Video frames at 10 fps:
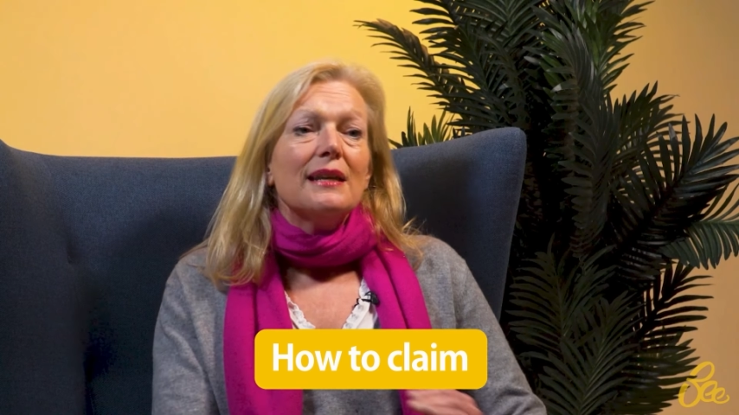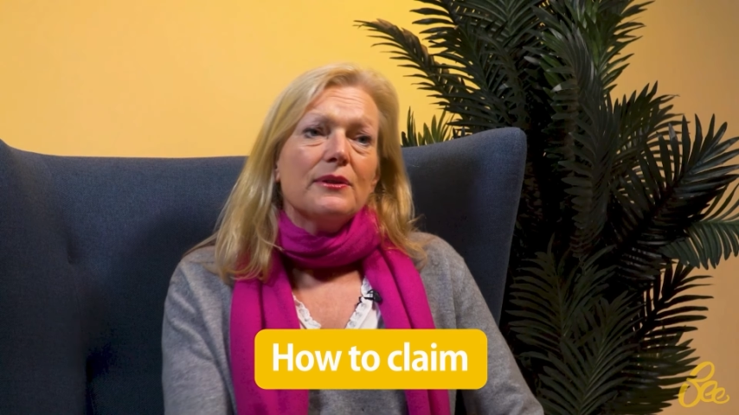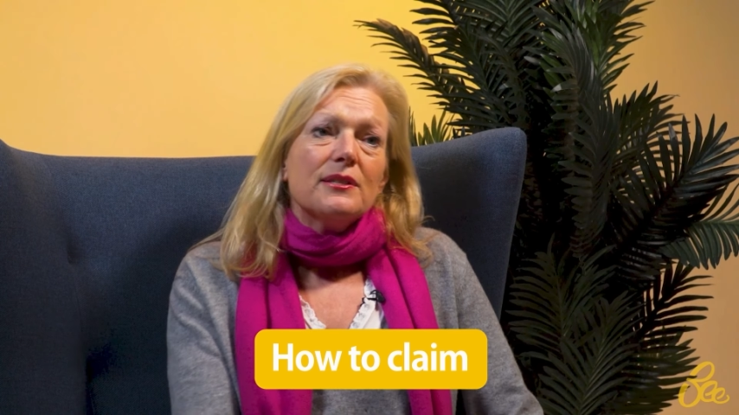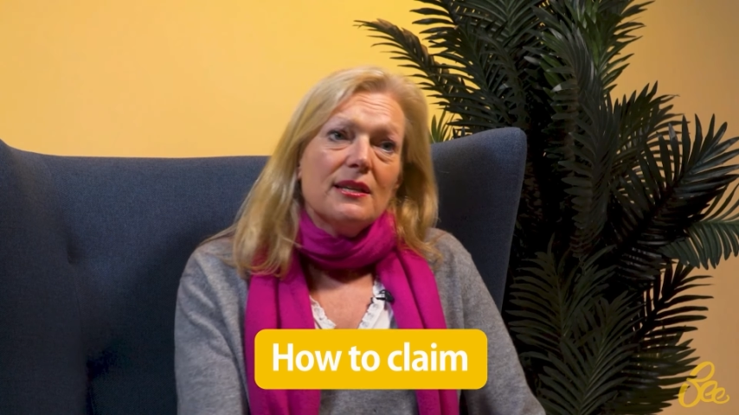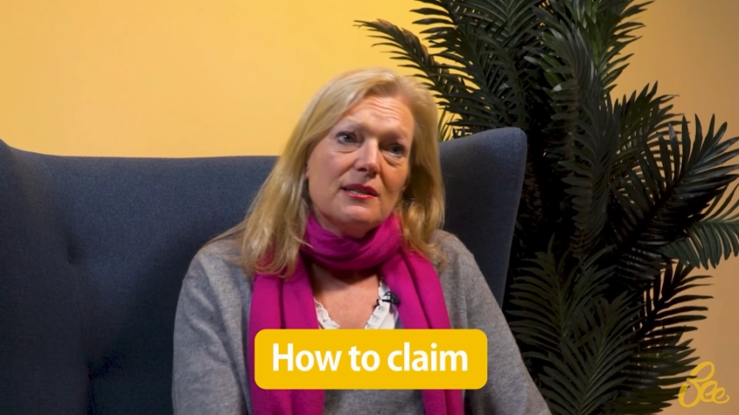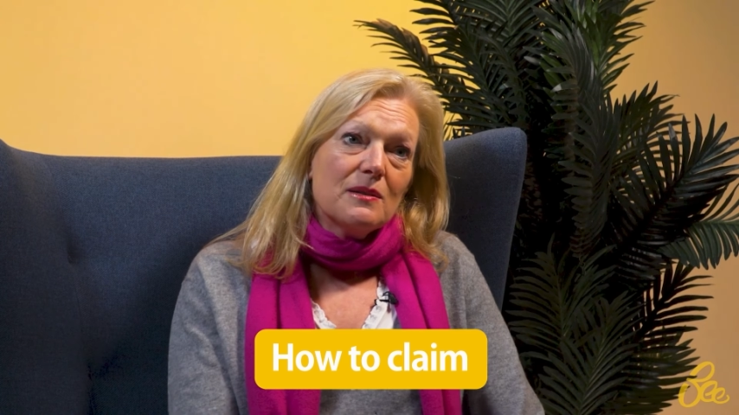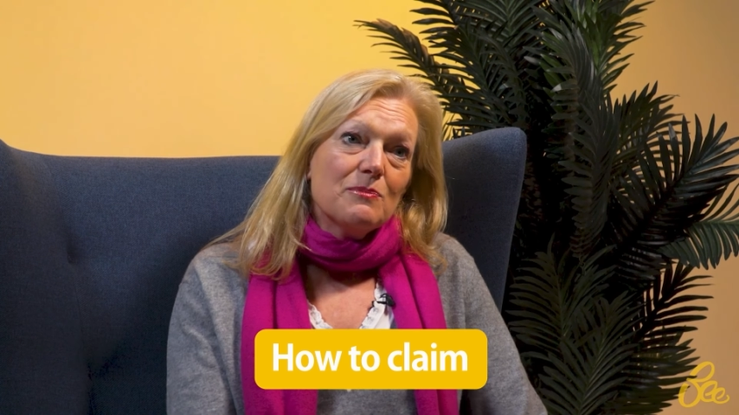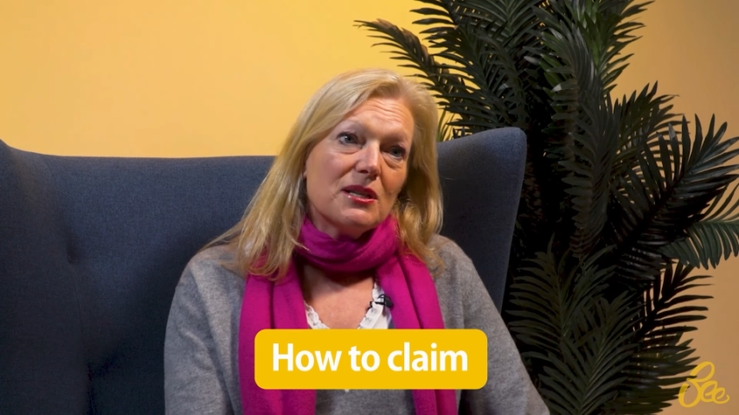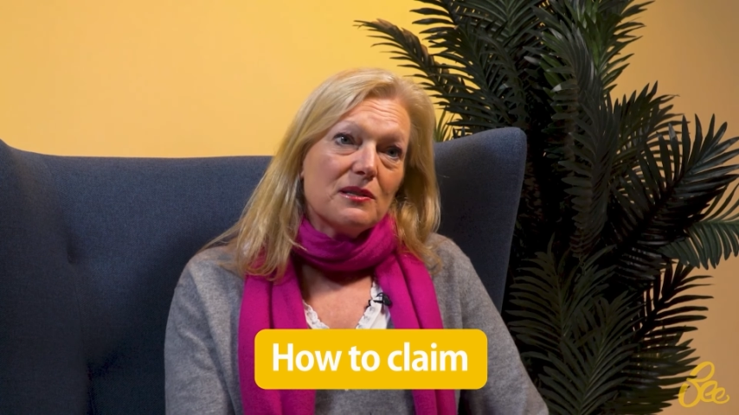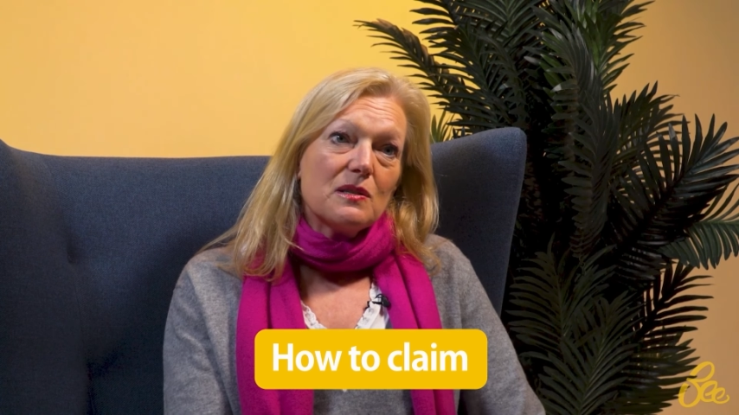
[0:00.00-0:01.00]
Now the
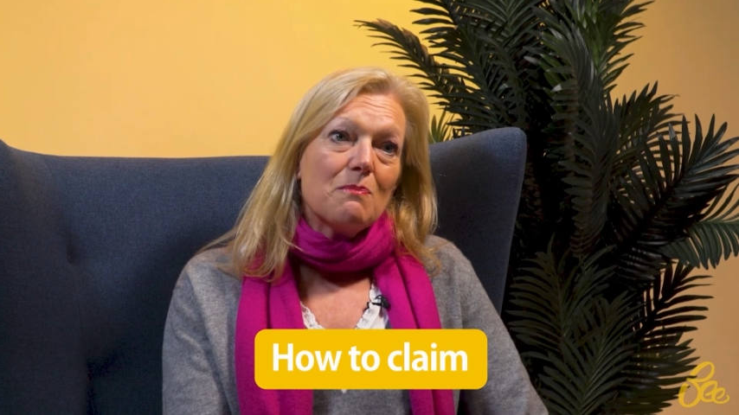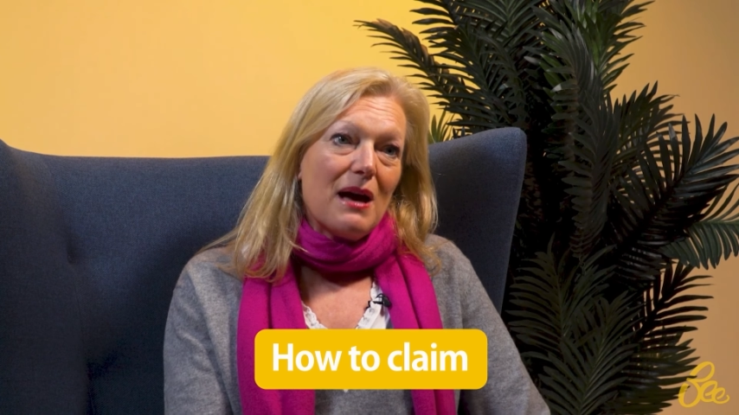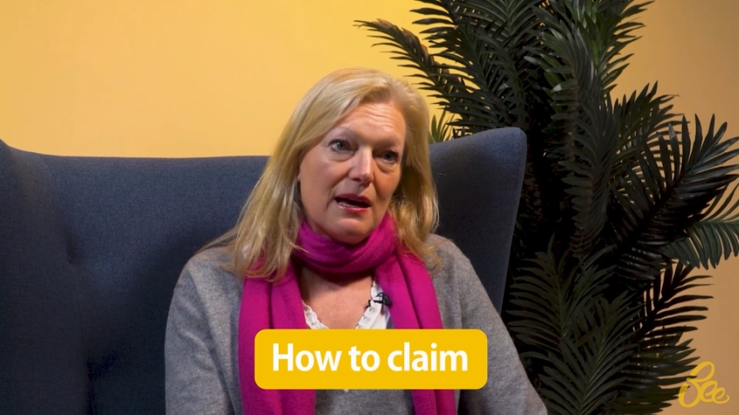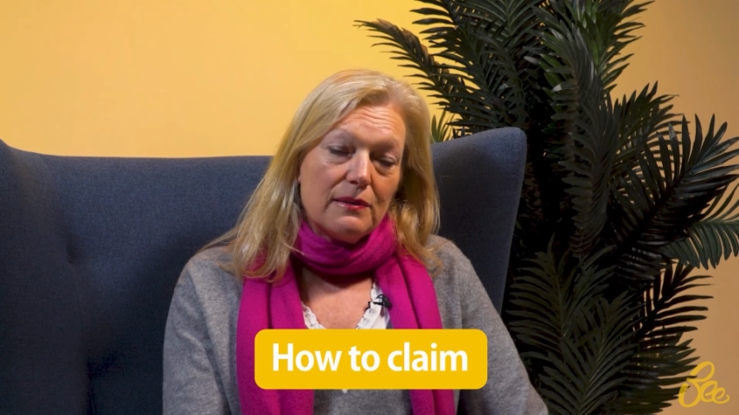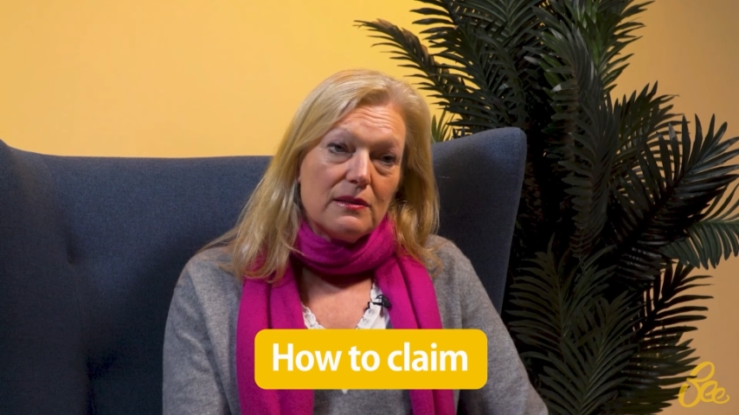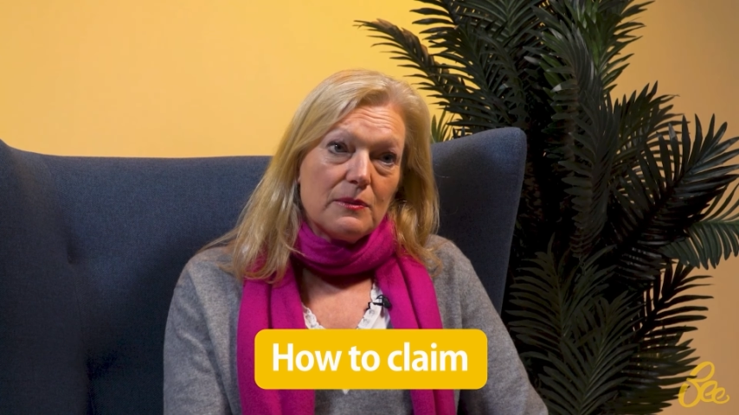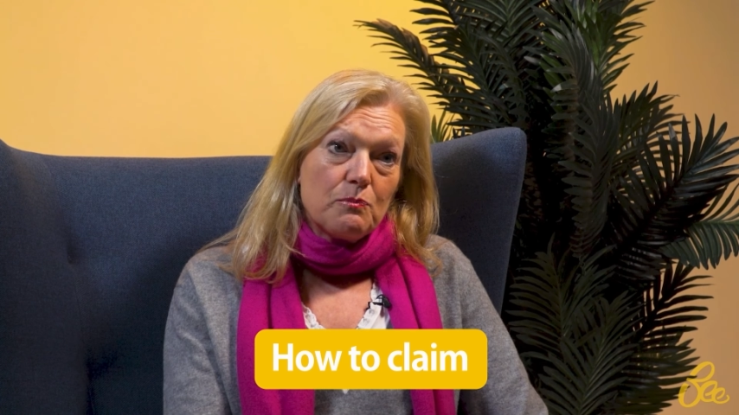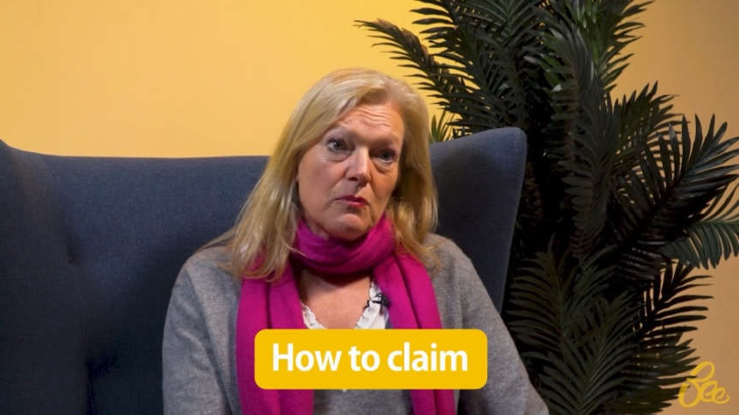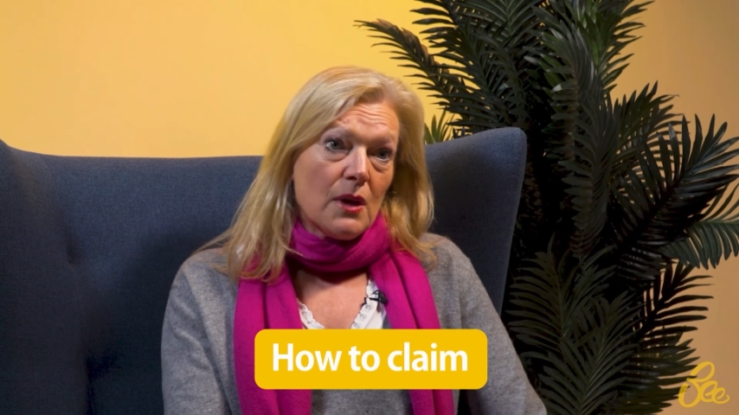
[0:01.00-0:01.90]
system does the maths.